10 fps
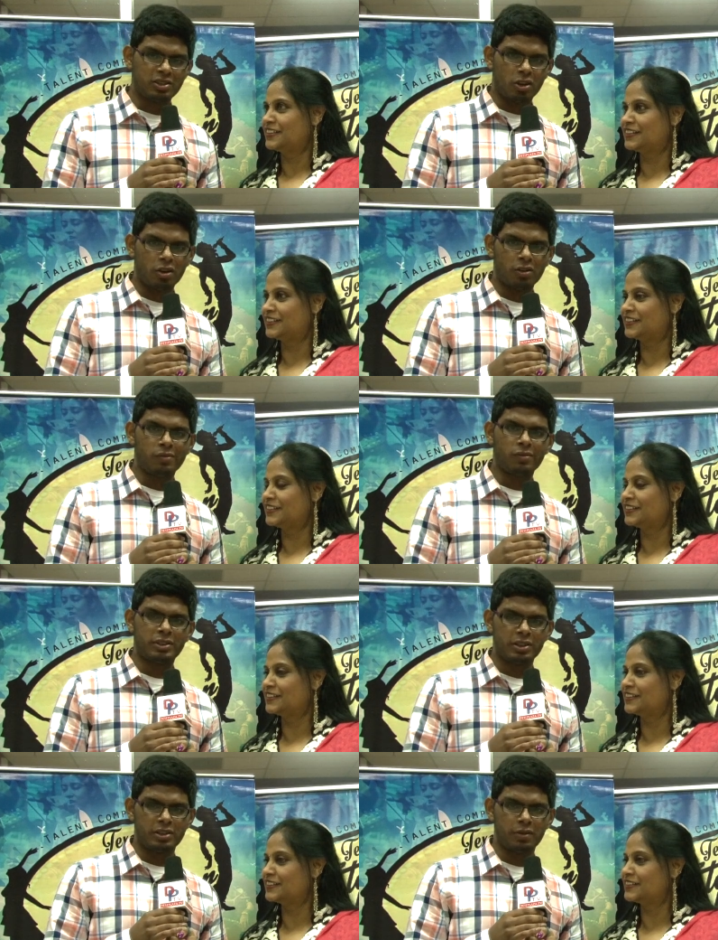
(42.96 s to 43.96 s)
Speaker 1: this song
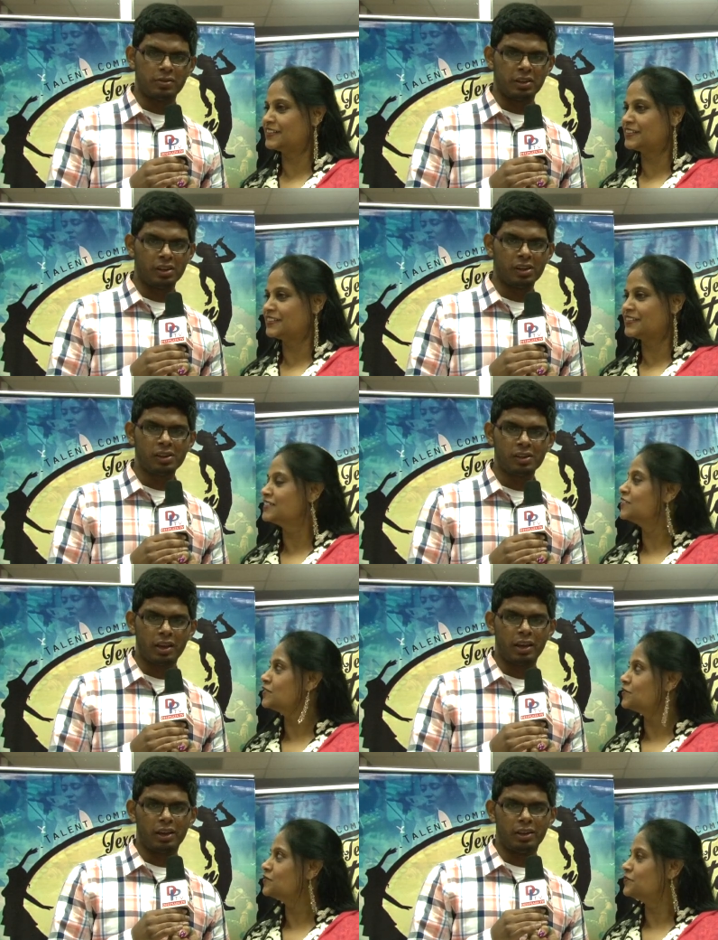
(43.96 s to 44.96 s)
since I was little,
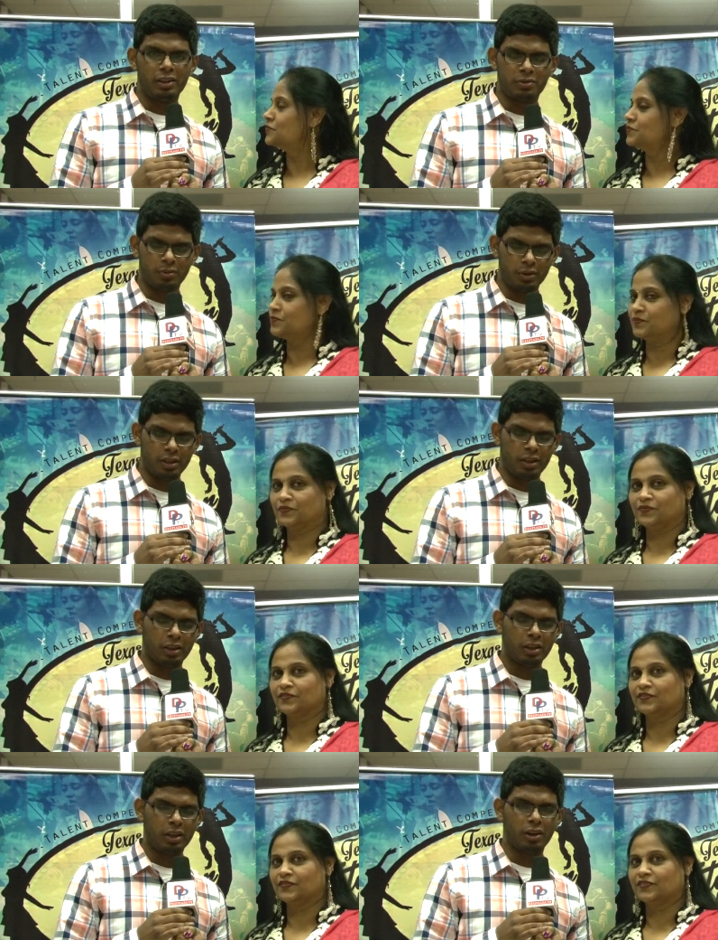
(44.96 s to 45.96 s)
and it's
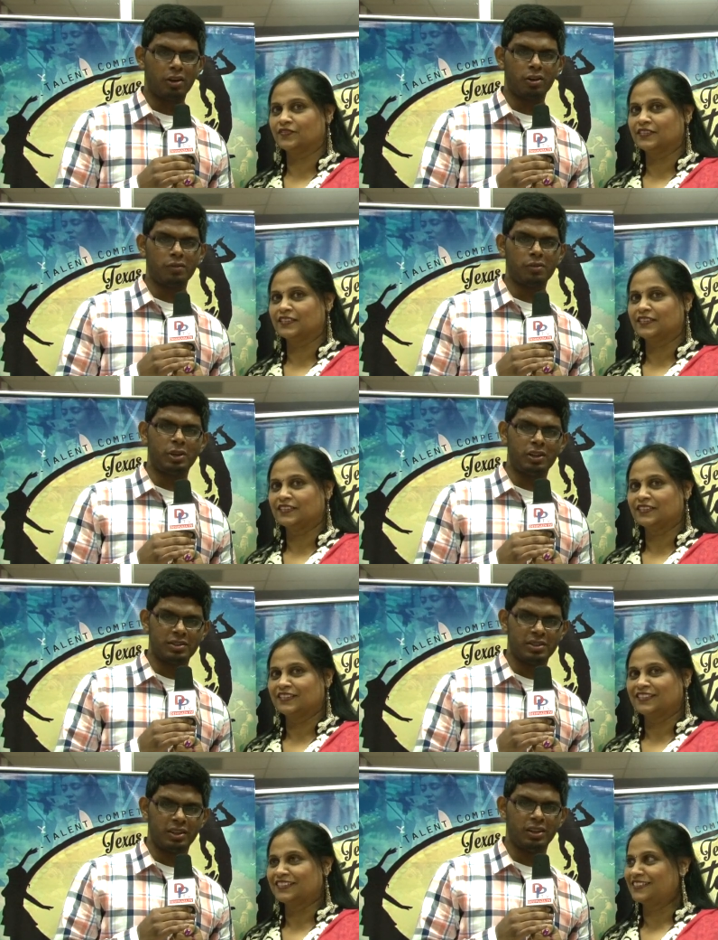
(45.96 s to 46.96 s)
really an honor for me
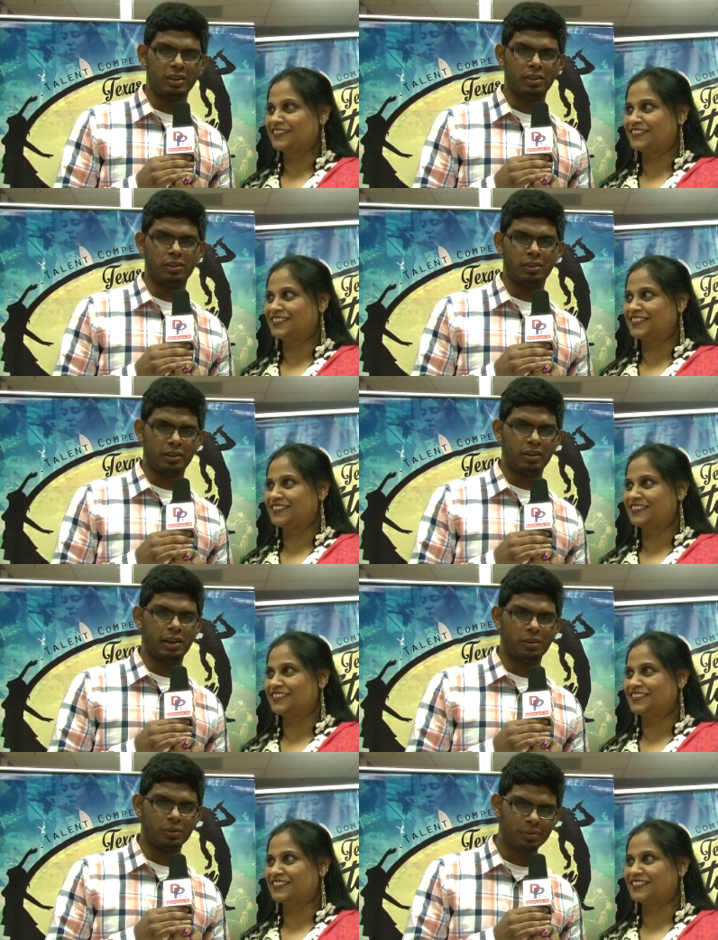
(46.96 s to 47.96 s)
to sing it
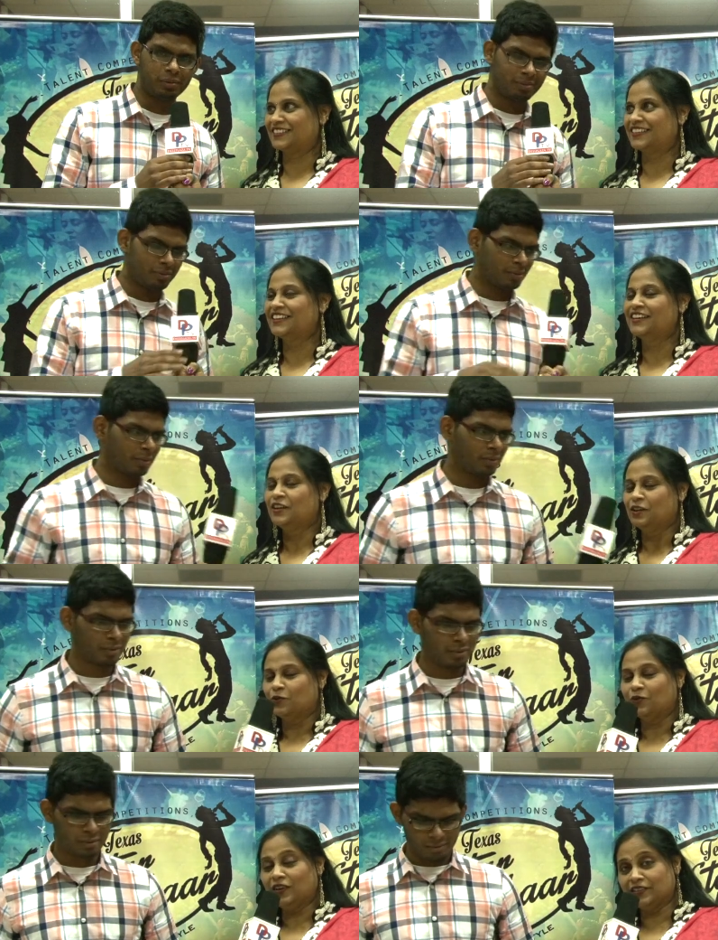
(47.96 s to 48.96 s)
now.
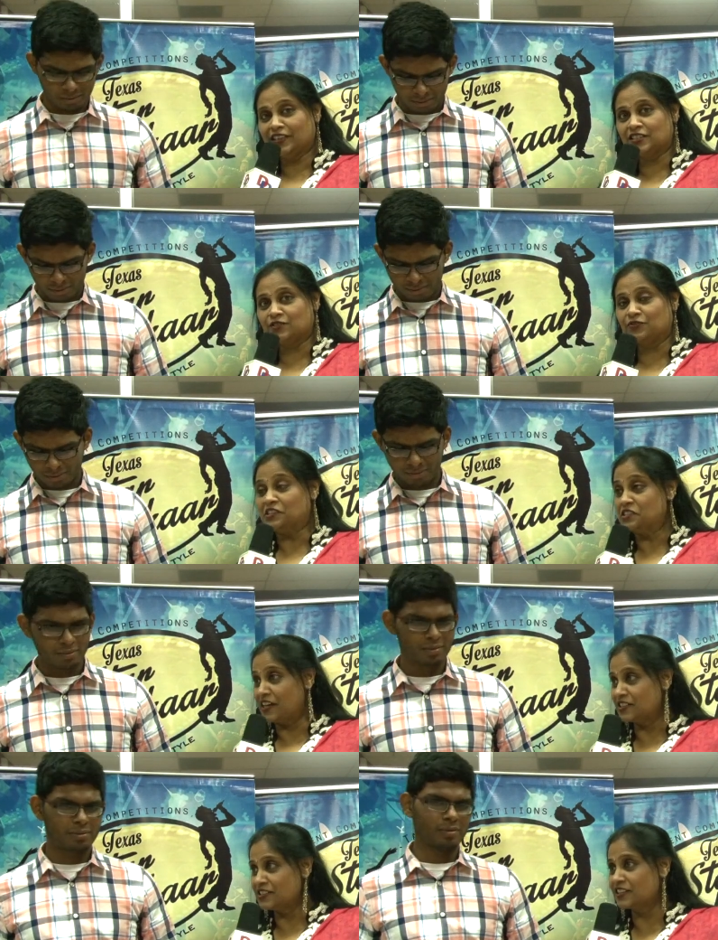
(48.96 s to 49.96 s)
Speaker 2: Well, that's
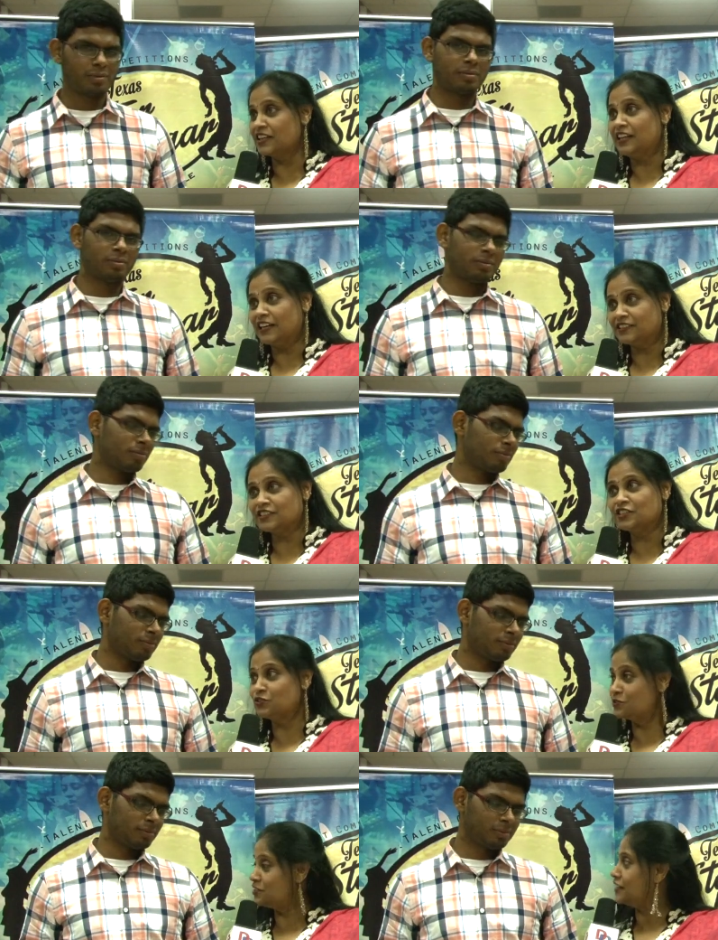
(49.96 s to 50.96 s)
fantastic. I like that
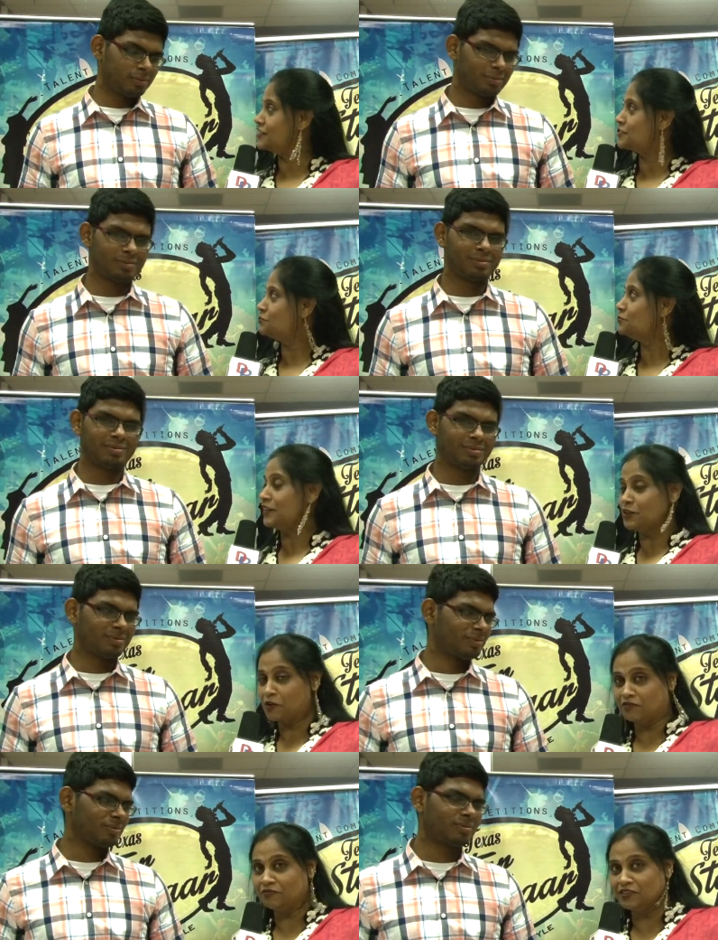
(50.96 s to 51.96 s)
enthusiasm and
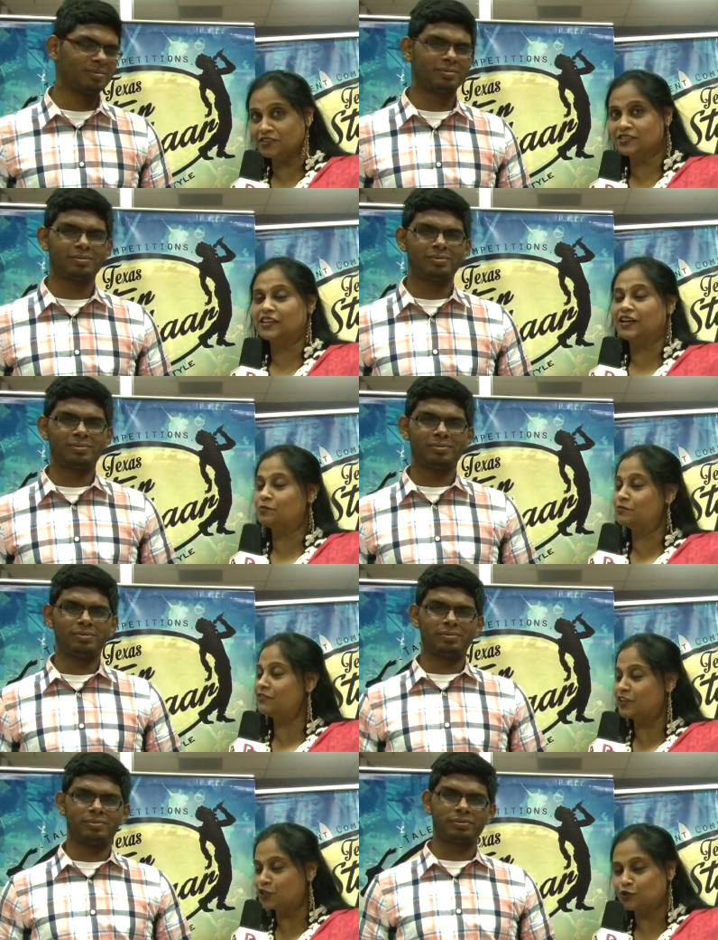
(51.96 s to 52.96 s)
confidence. I'm
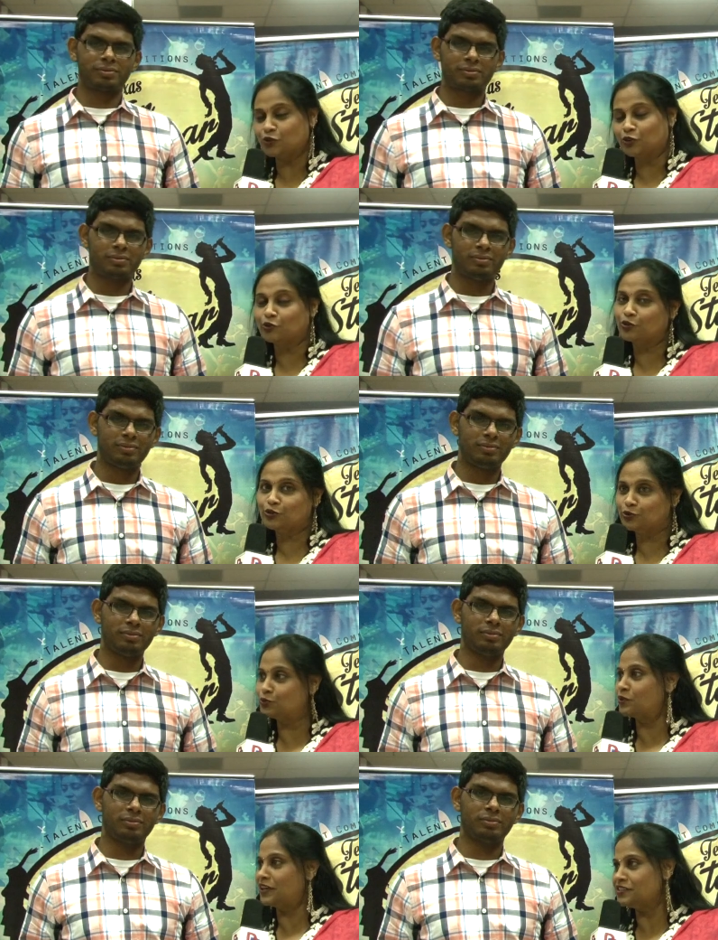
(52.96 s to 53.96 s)
very sure you're going to
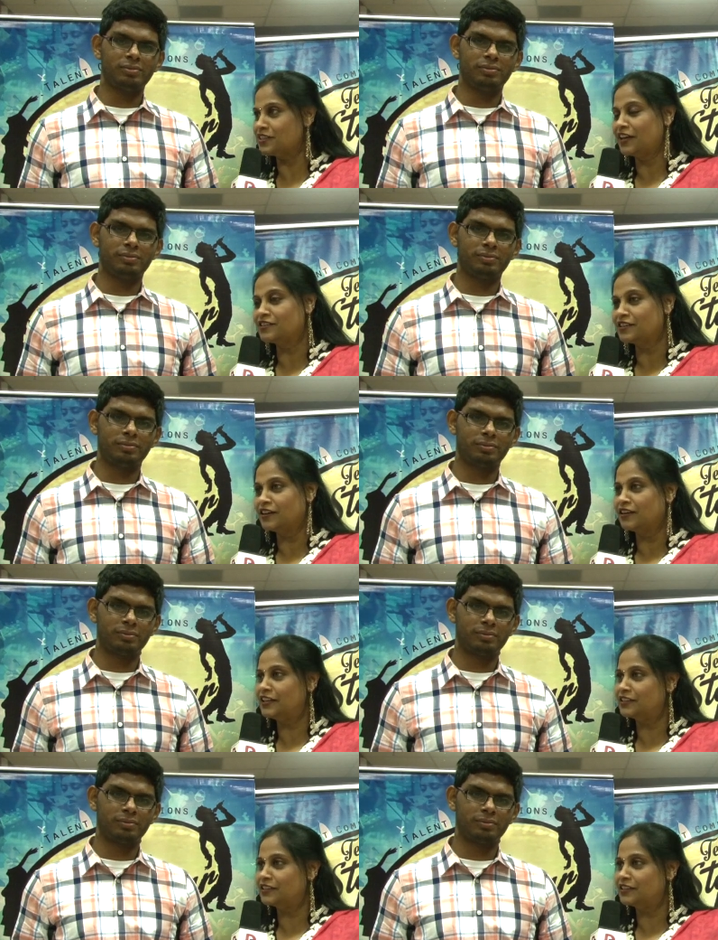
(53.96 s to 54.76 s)
do great. And uh,